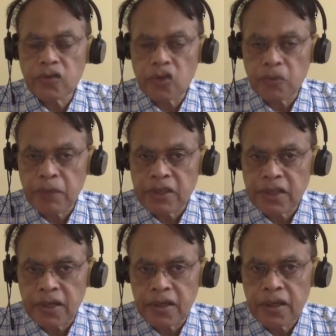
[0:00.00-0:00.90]

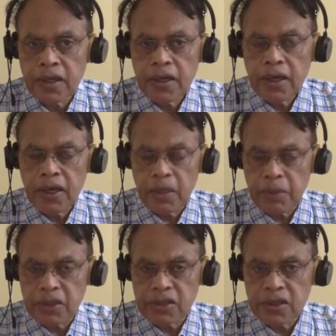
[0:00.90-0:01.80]
suspicion in a
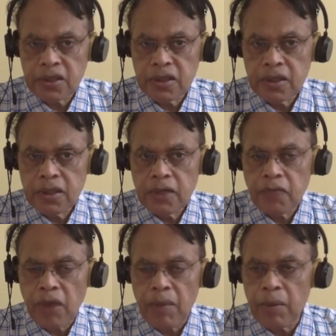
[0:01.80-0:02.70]
person,
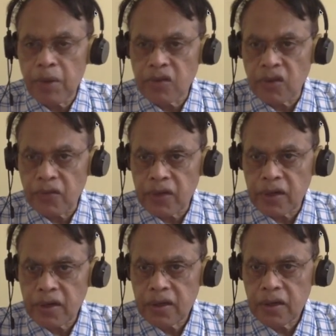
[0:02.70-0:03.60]
family member is
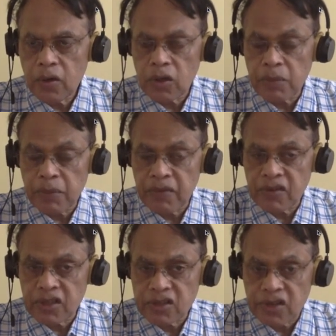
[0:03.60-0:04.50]
affected, or the previous
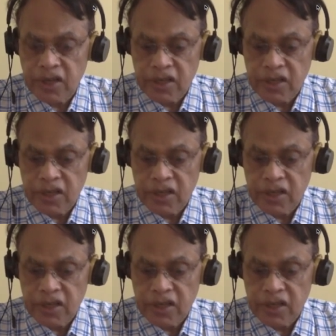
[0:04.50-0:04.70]
history is